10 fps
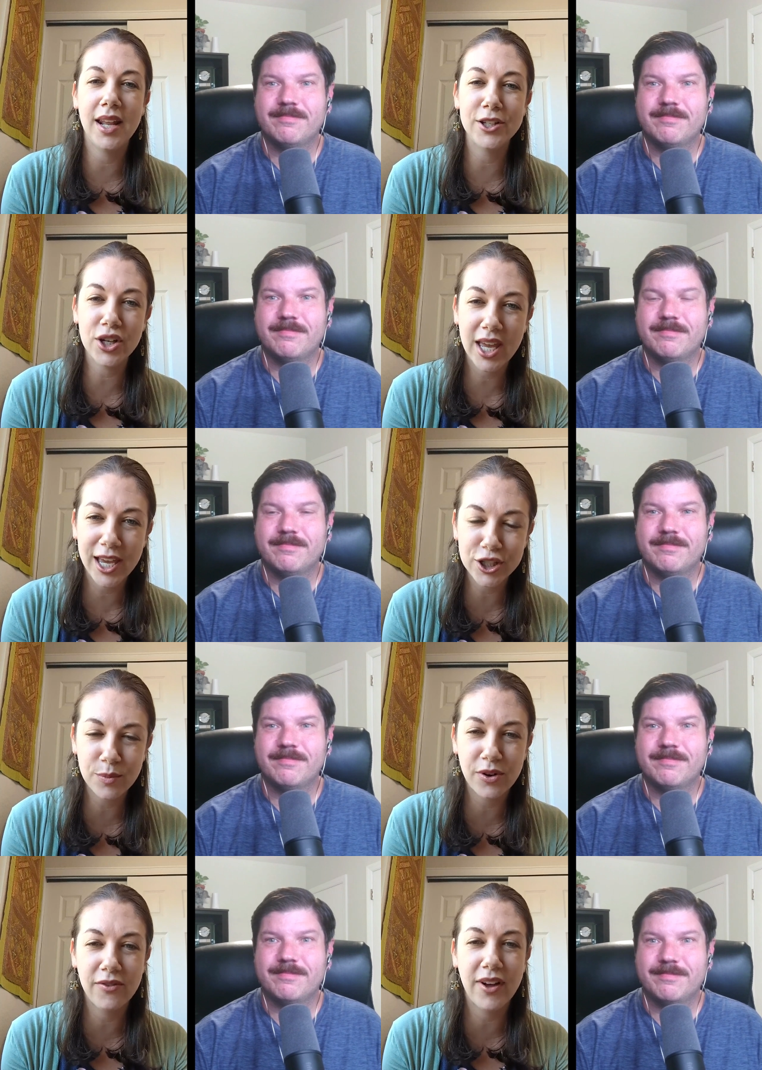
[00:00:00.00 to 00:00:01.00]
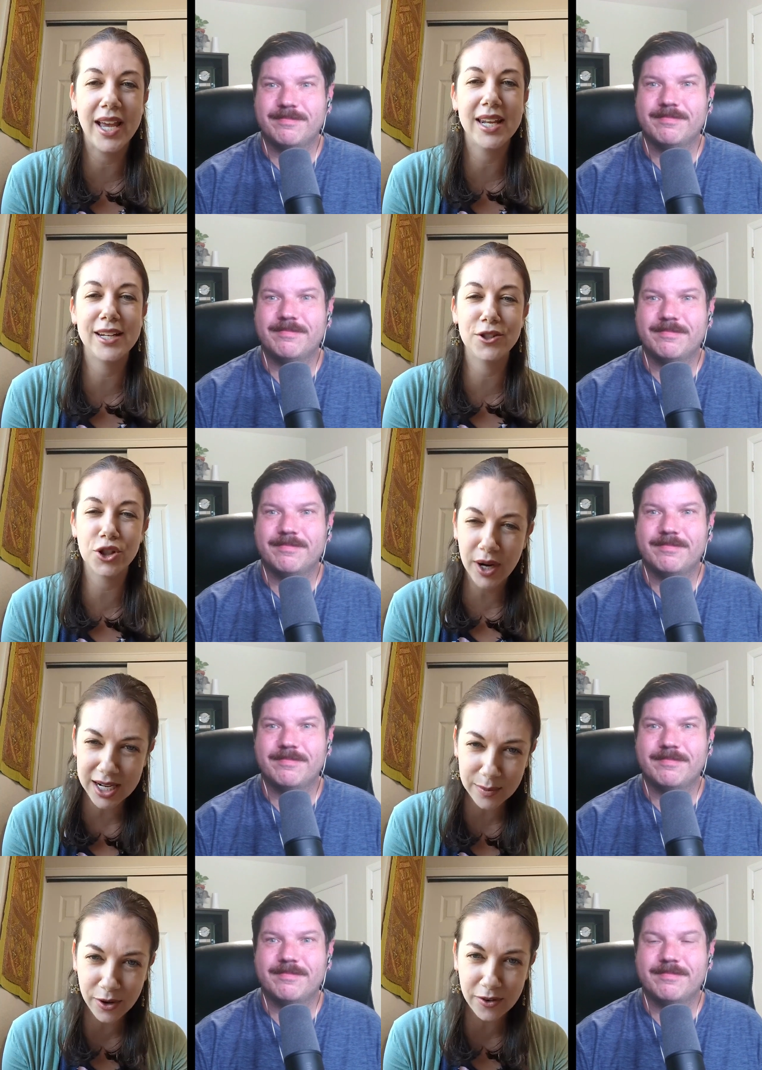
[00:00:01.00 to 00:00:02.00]
Speaker 1: and education provided and
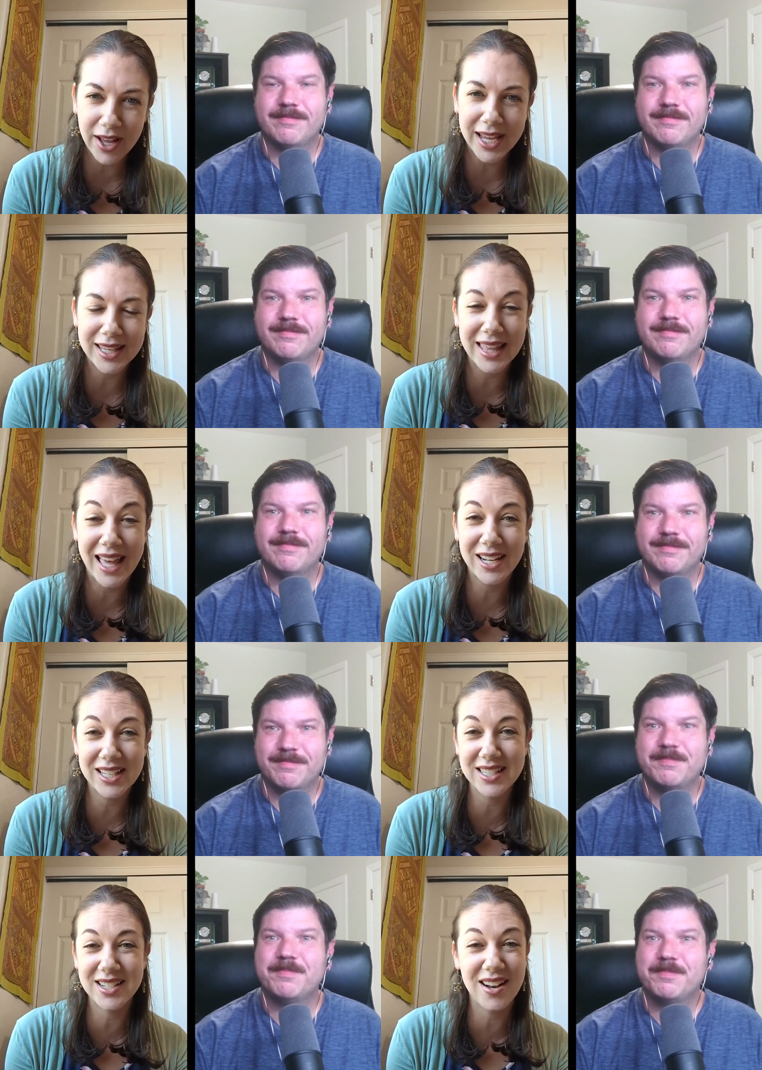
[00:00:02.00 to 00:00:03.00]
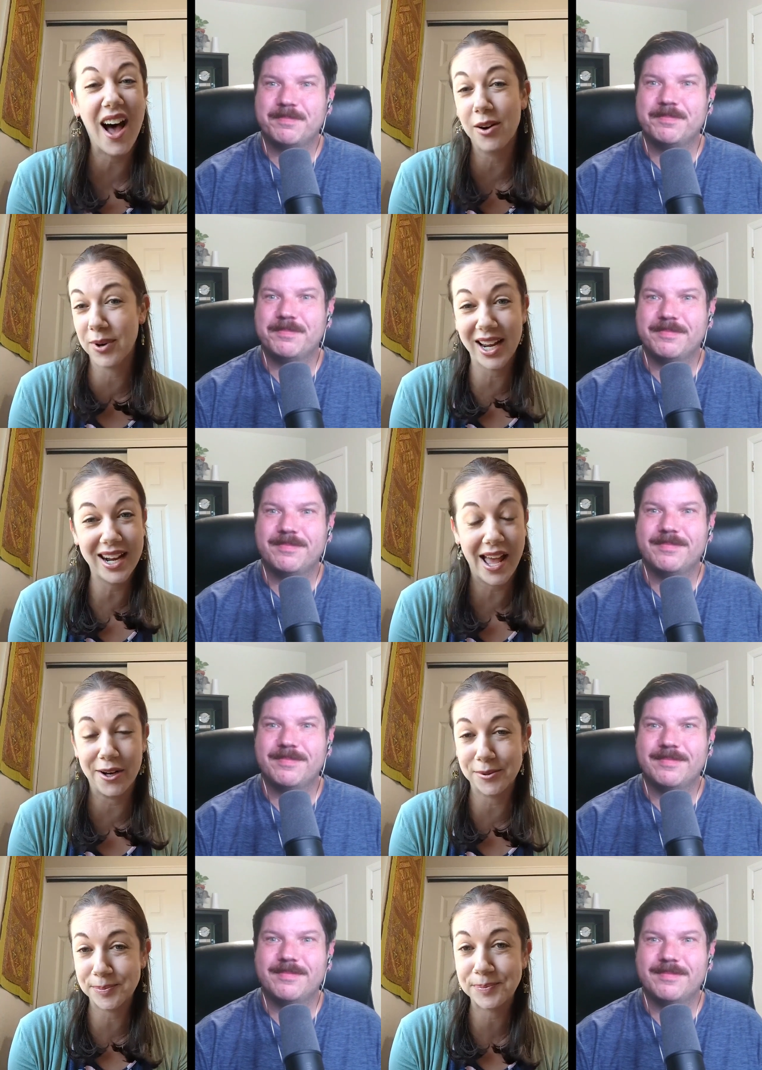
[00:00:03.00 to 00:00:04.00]
training provided that is not right
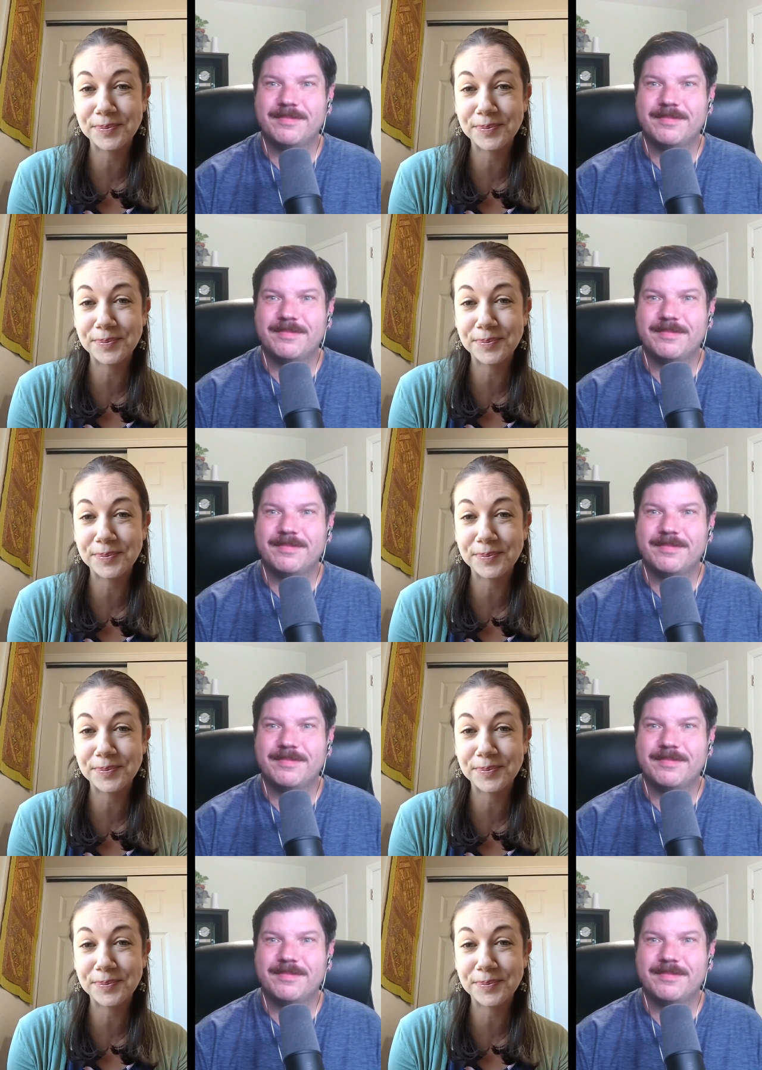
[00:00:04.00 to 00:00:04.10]
now.